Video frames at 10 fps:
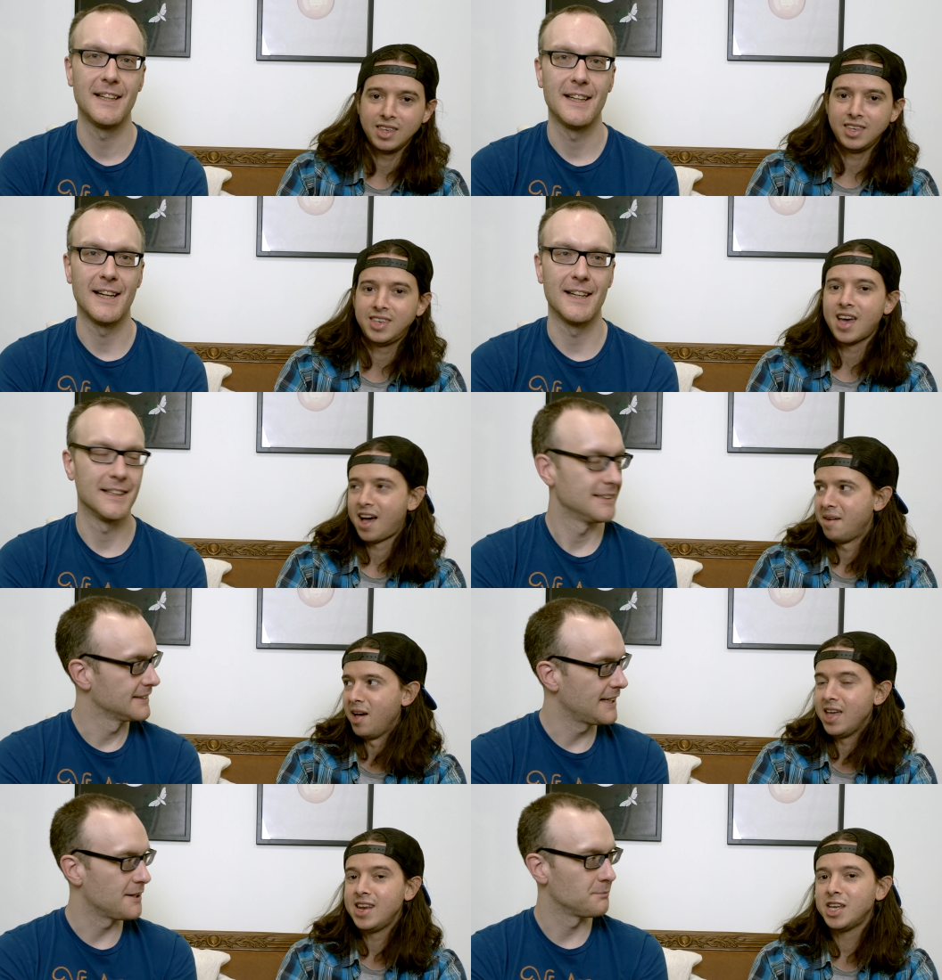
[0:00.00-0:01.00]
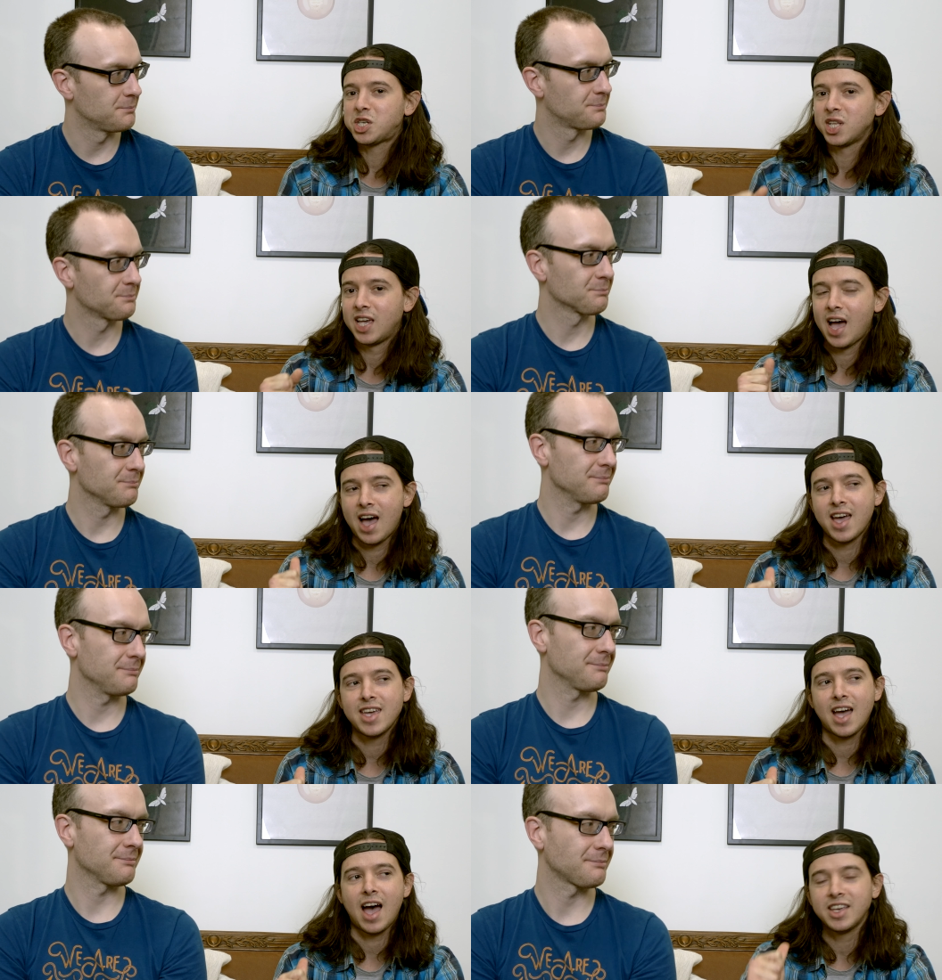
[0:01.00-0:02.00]
Speaker 1: Yeah. Uh, yeah. Initially,
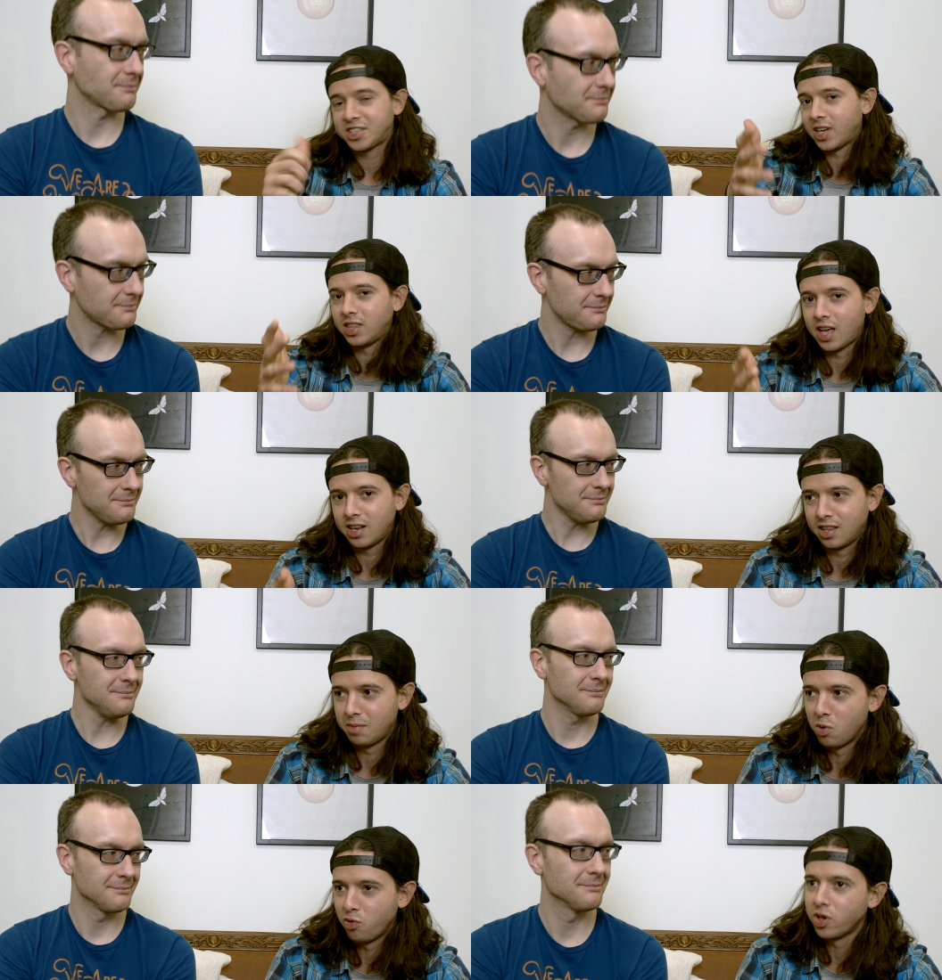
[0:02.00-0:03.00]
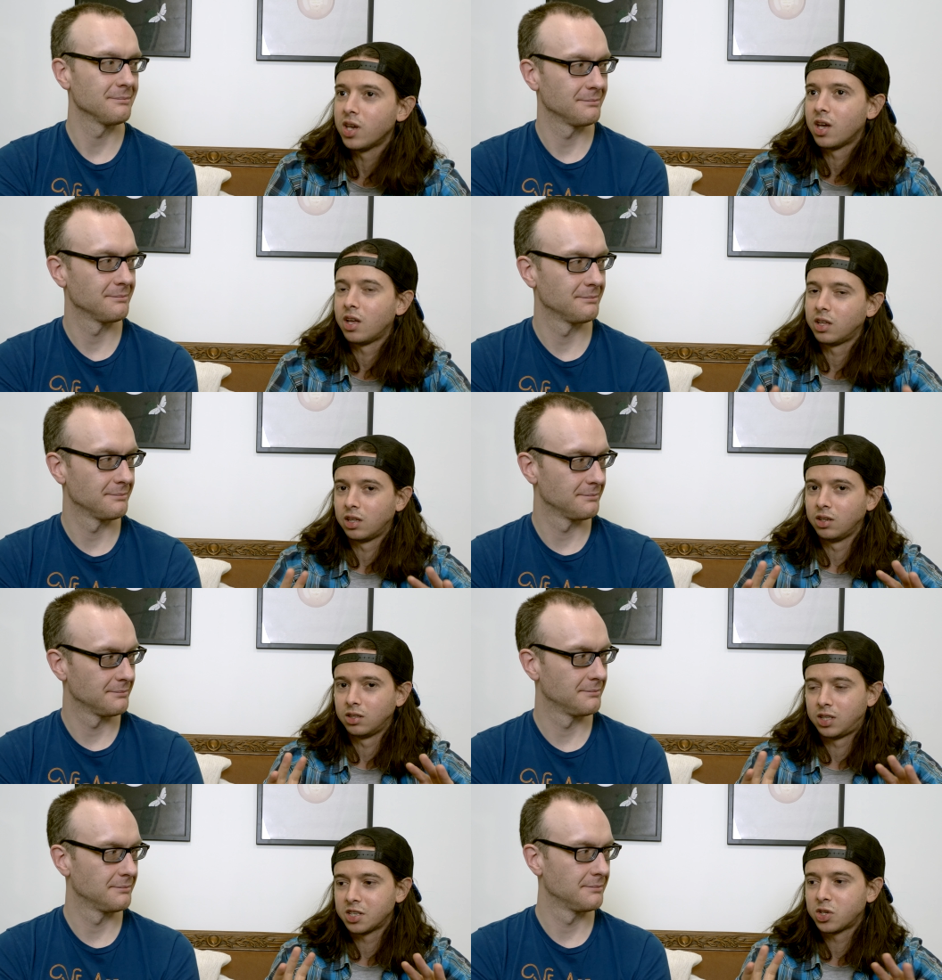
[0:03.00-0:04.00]
I I said that the movie uh,
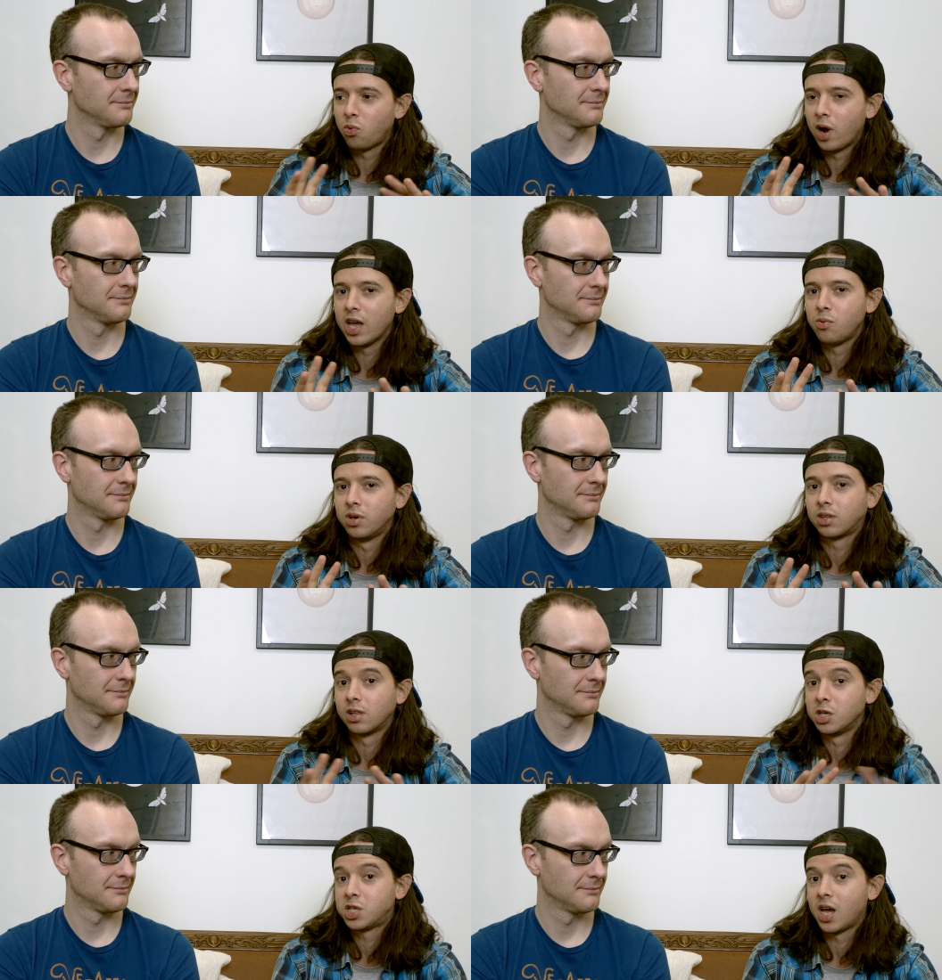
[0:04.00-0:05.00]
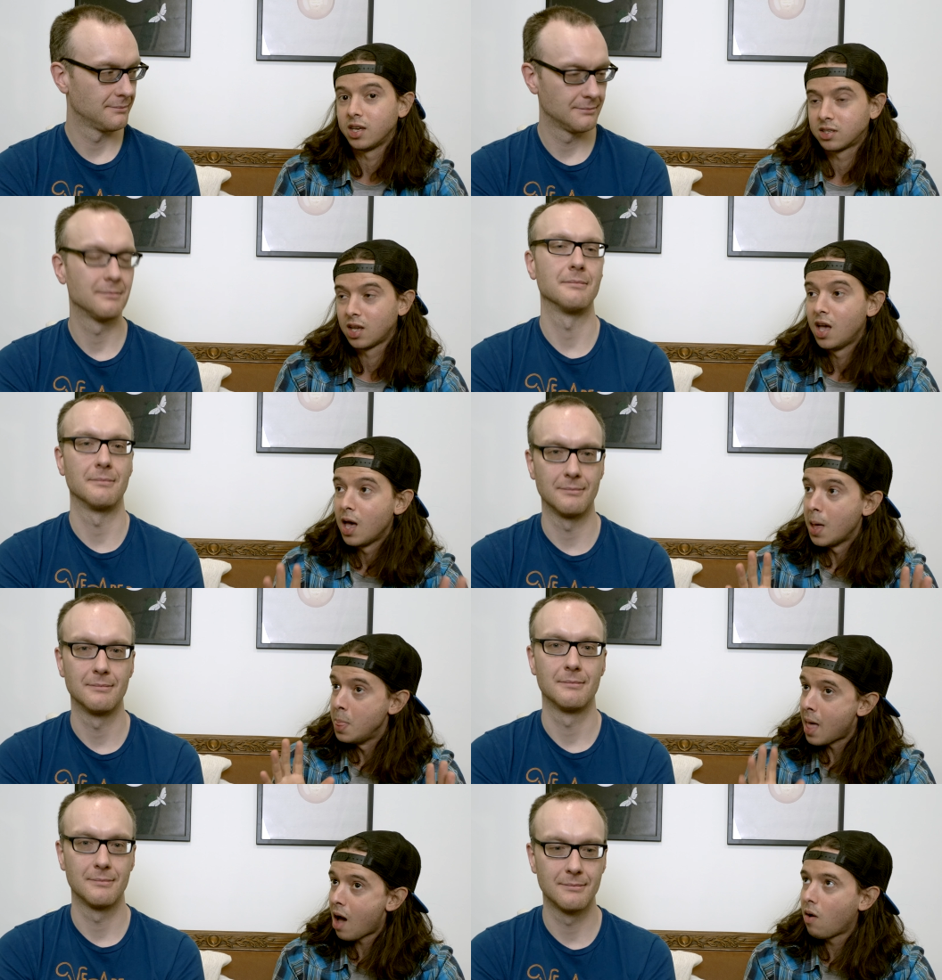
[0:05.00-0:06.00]
does away with cliches.
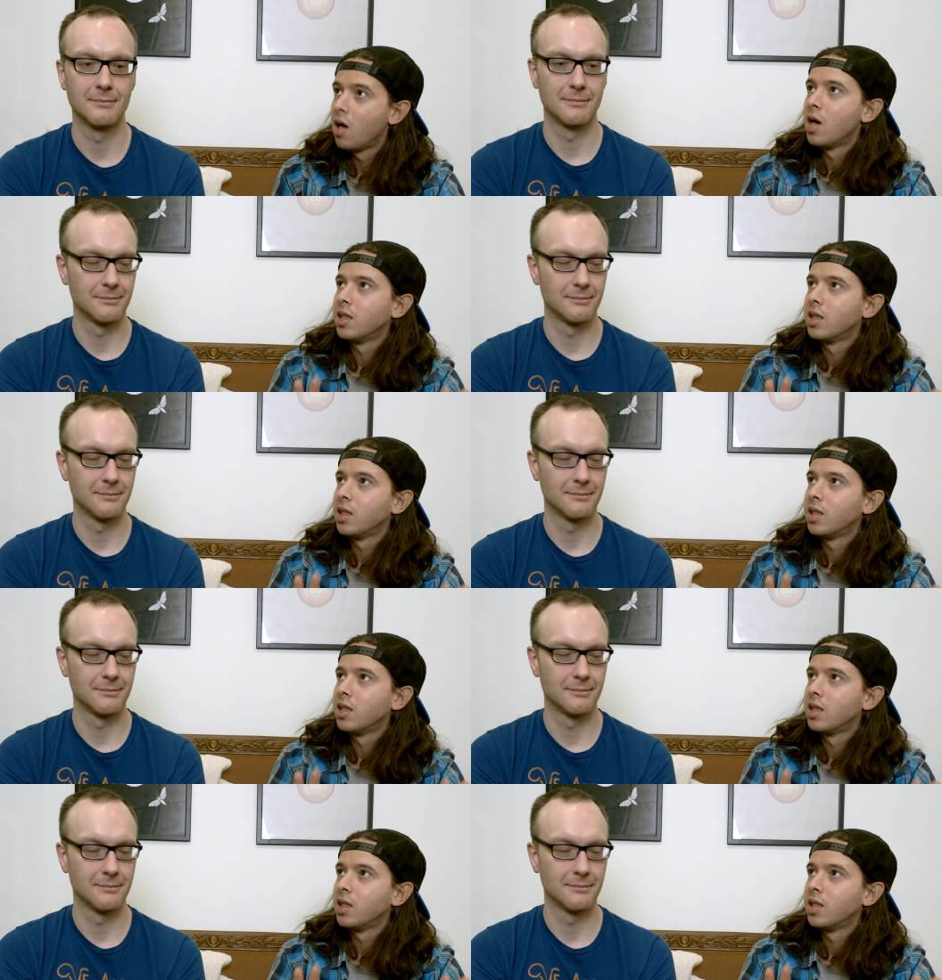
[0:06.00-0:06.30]
Mm-hmm. Now